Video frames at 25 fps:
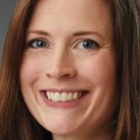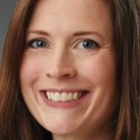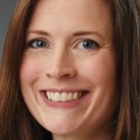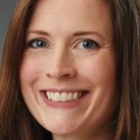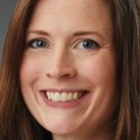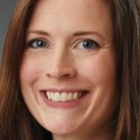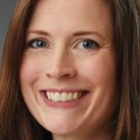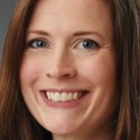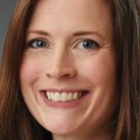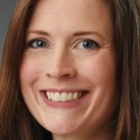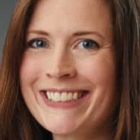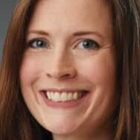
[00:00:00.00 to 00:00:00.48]

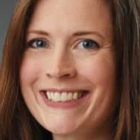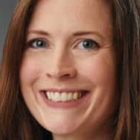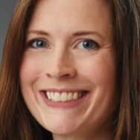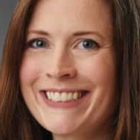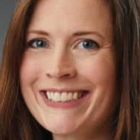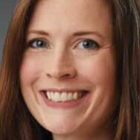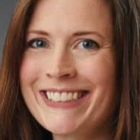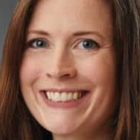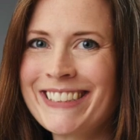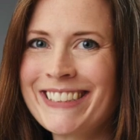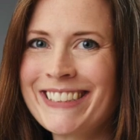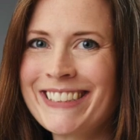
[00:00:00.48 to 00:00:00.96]
Hi, I'm
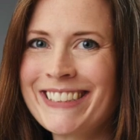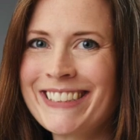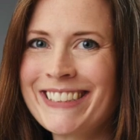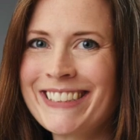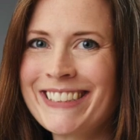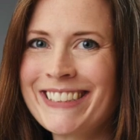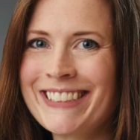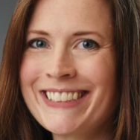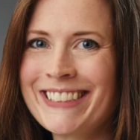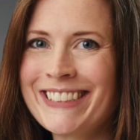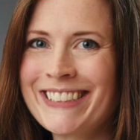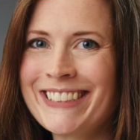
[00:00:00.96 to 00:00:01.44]
Dr.
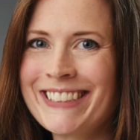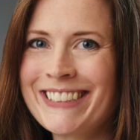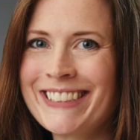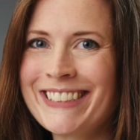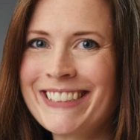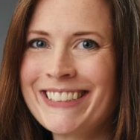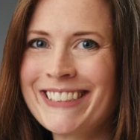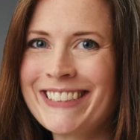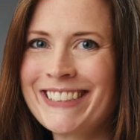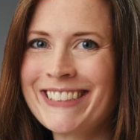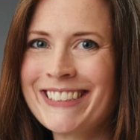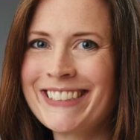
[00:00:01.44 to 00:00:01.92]
Mendez,
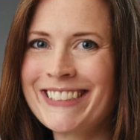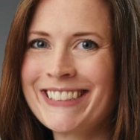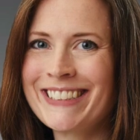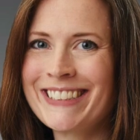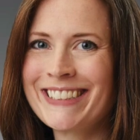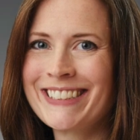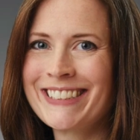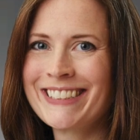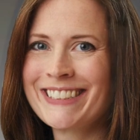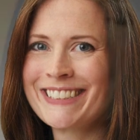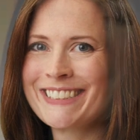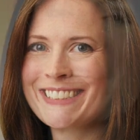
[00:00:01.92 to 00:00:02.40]
and I'm going to be
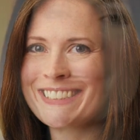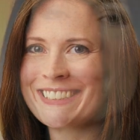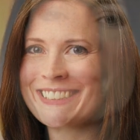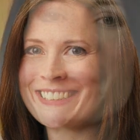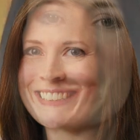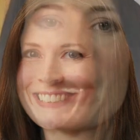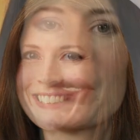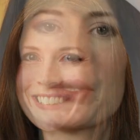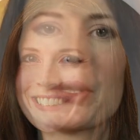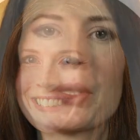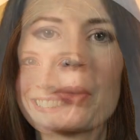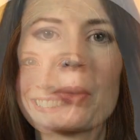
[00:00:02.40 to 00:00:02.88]
talking
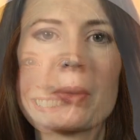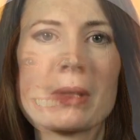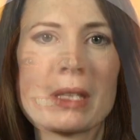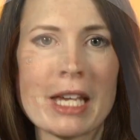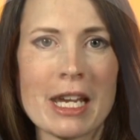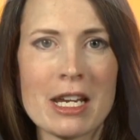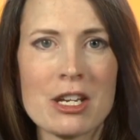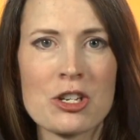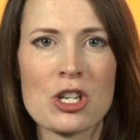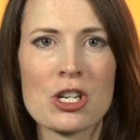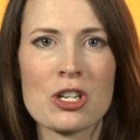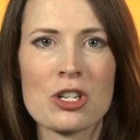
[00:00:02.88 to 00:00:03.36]
about the
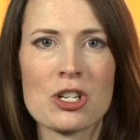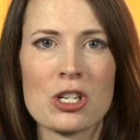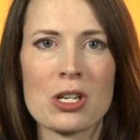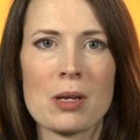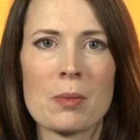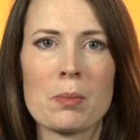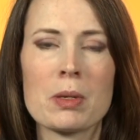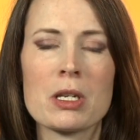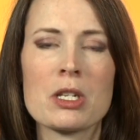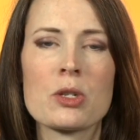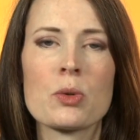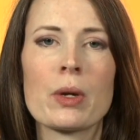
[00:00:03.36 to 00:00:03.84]

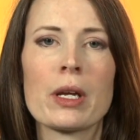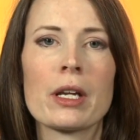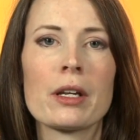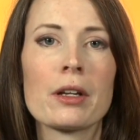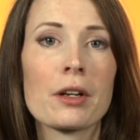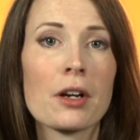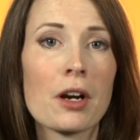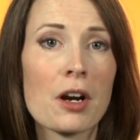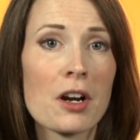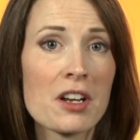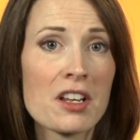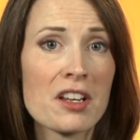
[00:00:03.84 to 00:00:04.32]
relationship between
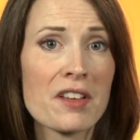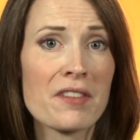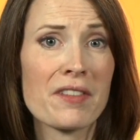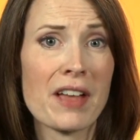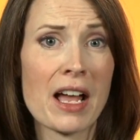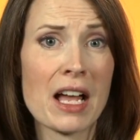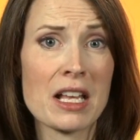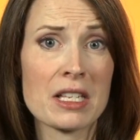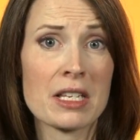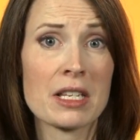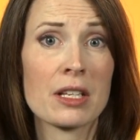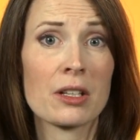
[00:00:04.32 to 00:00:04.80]

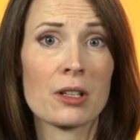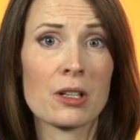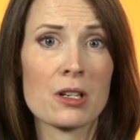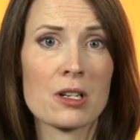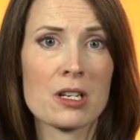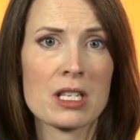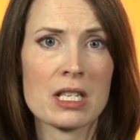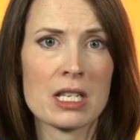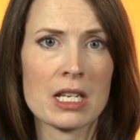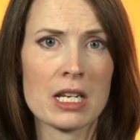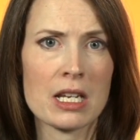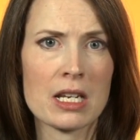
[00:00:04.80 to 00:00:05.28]
cardiovascular
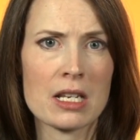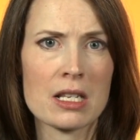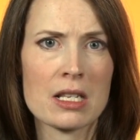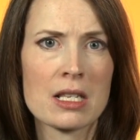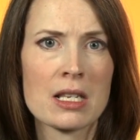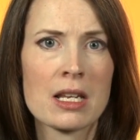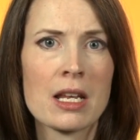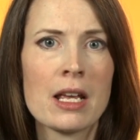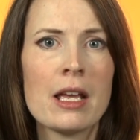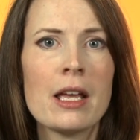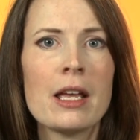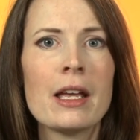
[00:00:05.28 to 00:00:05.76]

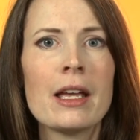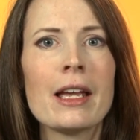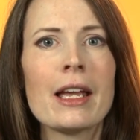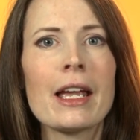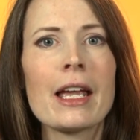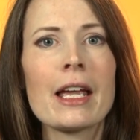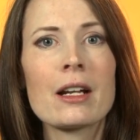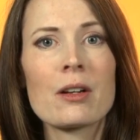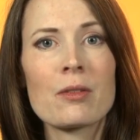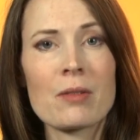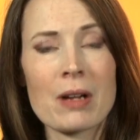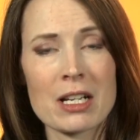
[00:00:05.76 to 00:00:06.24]
disease
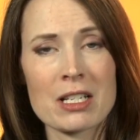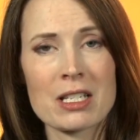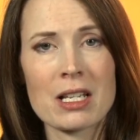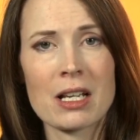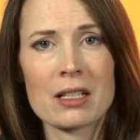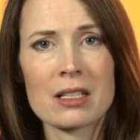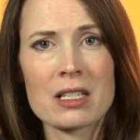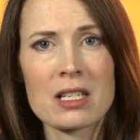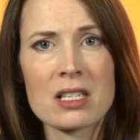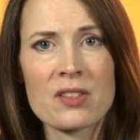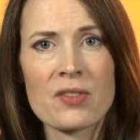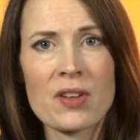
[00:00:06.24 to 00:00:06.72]
and
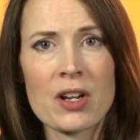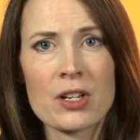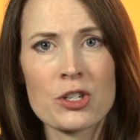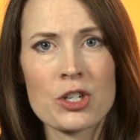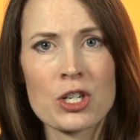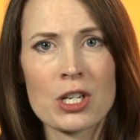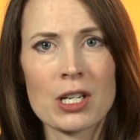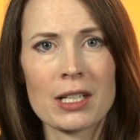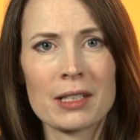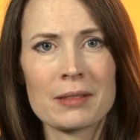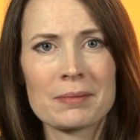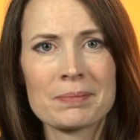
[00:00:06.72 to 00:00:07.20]
erectile
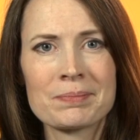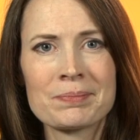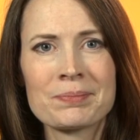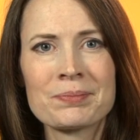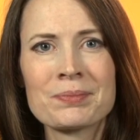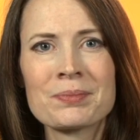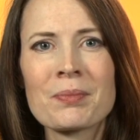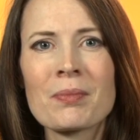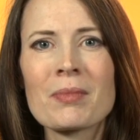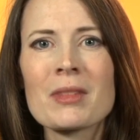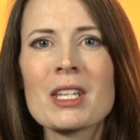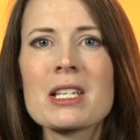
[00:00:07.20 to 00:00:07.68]
dysfunction.
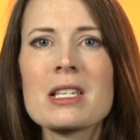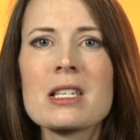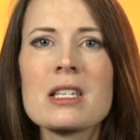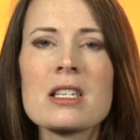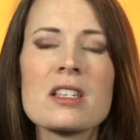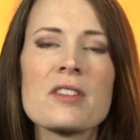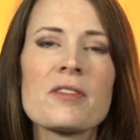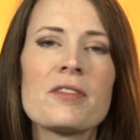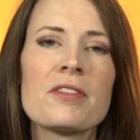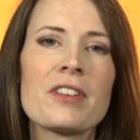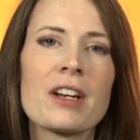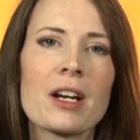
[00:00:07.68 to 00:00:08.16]
This
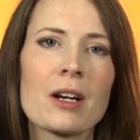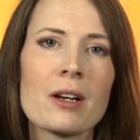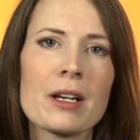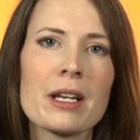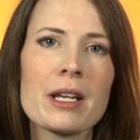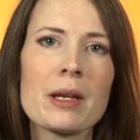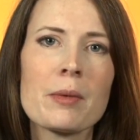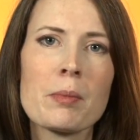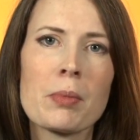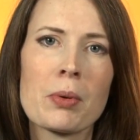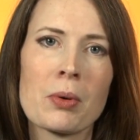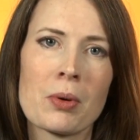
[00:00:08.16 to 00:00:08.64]
is a
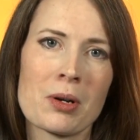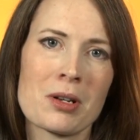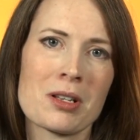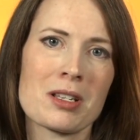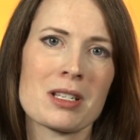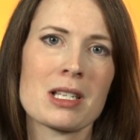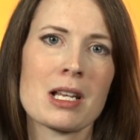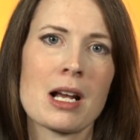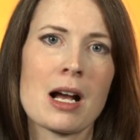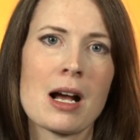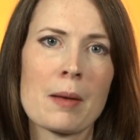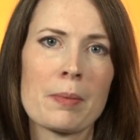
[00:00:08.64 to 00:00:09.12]
very
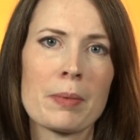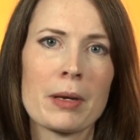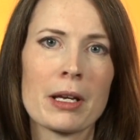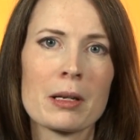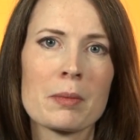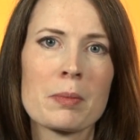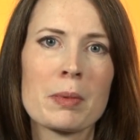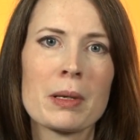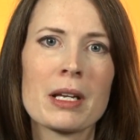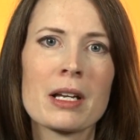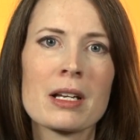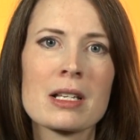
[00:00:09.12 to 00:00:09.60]
important
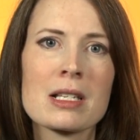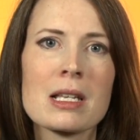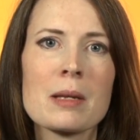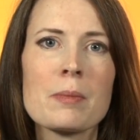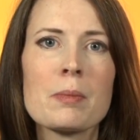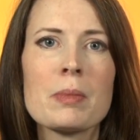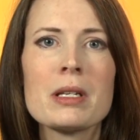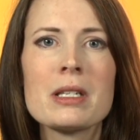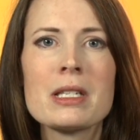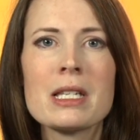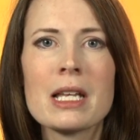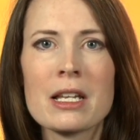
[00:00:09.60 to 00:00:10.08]
topic because
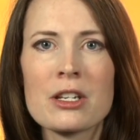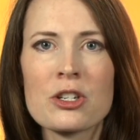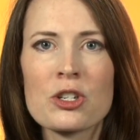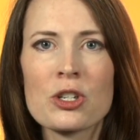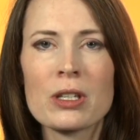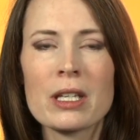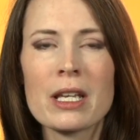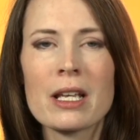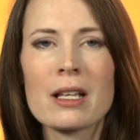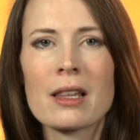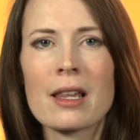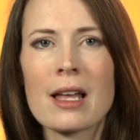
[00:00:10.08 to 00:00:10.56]
it
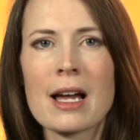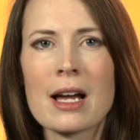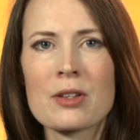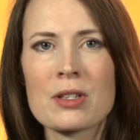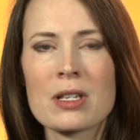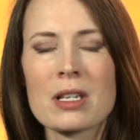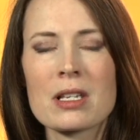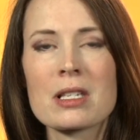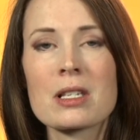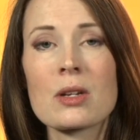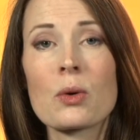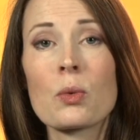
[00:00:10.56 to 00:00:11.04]
potentially
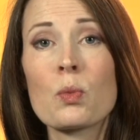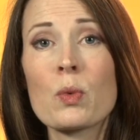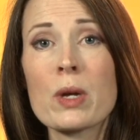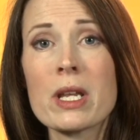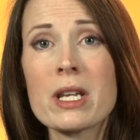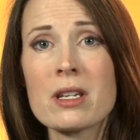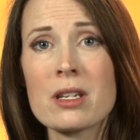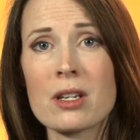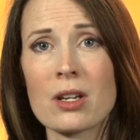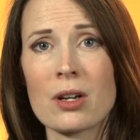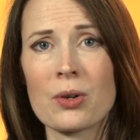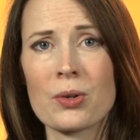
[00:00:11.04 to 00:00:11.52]
allows us a
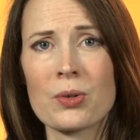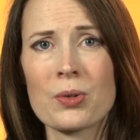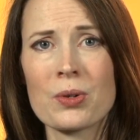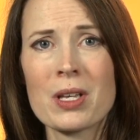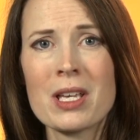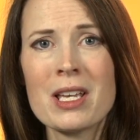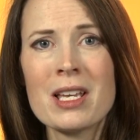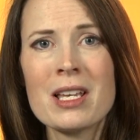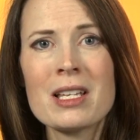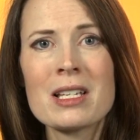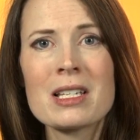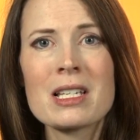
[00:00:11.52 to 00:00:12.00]
window
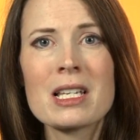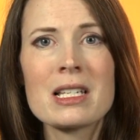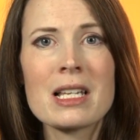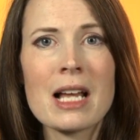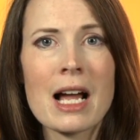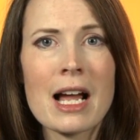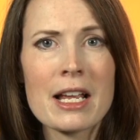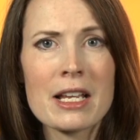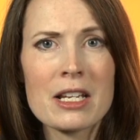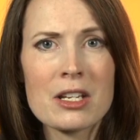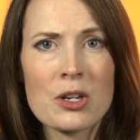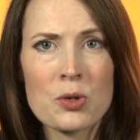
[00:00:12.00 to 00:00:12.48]
to
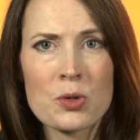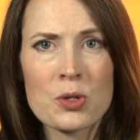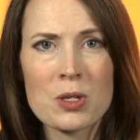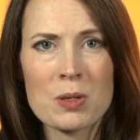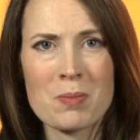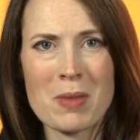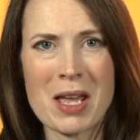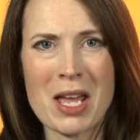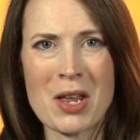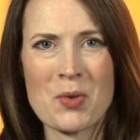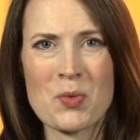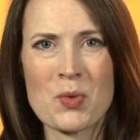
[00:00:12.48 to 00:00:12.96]

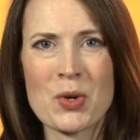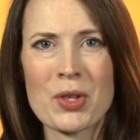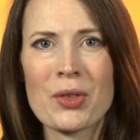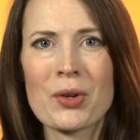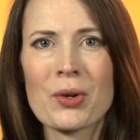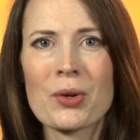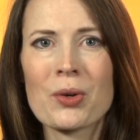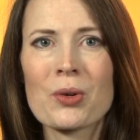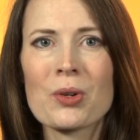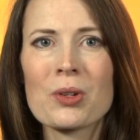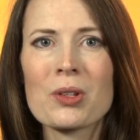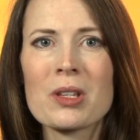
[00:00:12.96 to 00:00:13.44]
diagnose men with
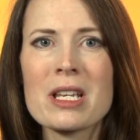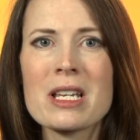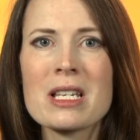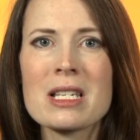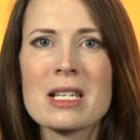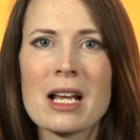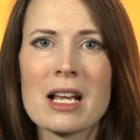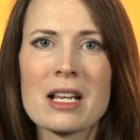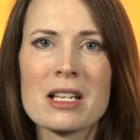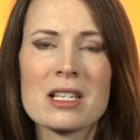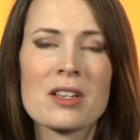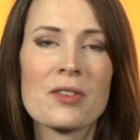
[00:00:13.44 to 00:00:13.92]
early
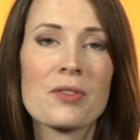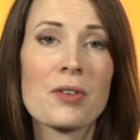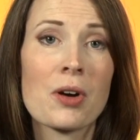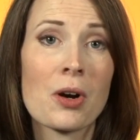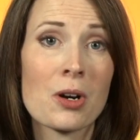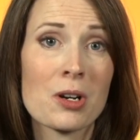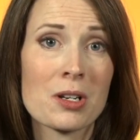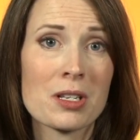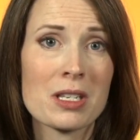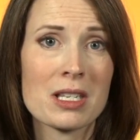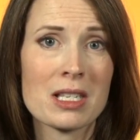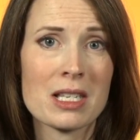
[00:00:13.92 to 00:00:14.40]
signs of
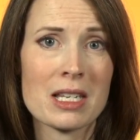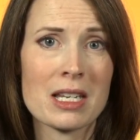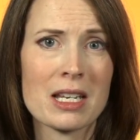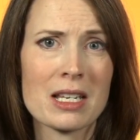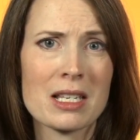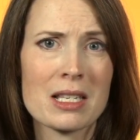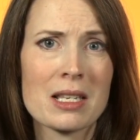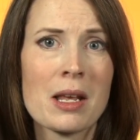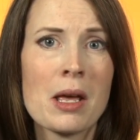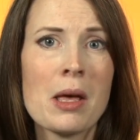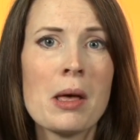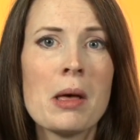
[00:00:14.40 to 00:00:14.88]
heart
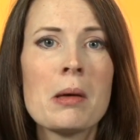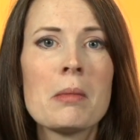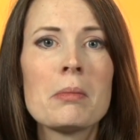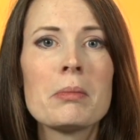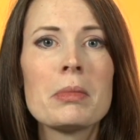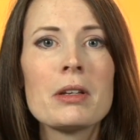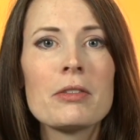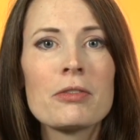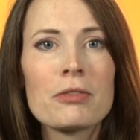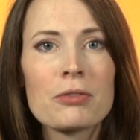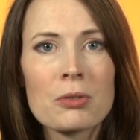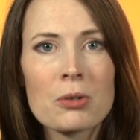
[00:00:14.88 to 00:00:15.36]
disease
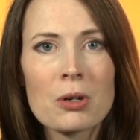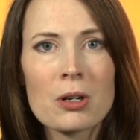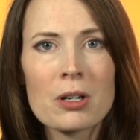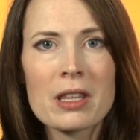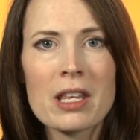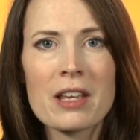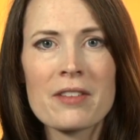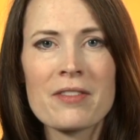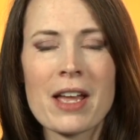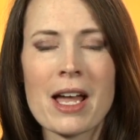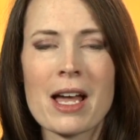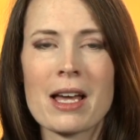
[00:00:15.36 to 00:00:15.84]
before
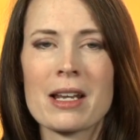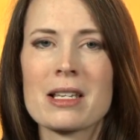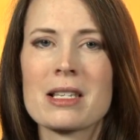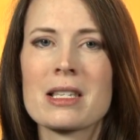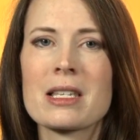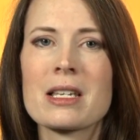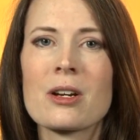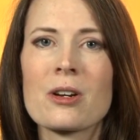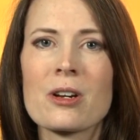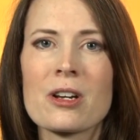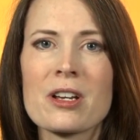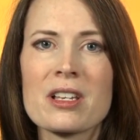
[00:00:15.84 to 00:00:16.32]
they've had a
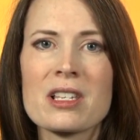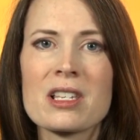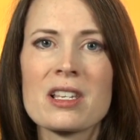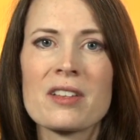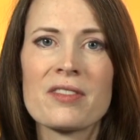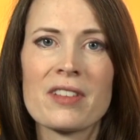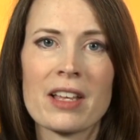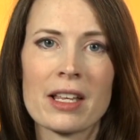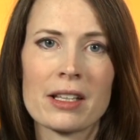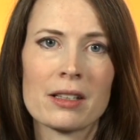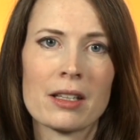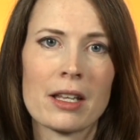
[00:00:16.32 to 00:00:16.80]
serious
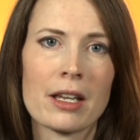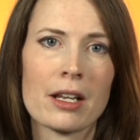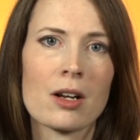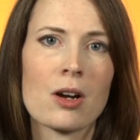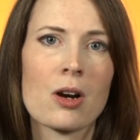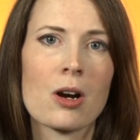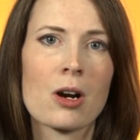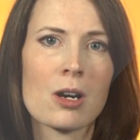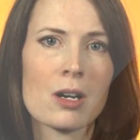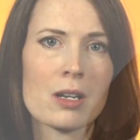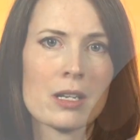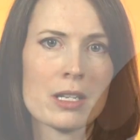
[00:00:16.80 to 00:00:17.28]
event like
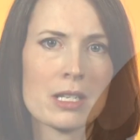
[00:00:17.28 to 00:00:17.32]
a heart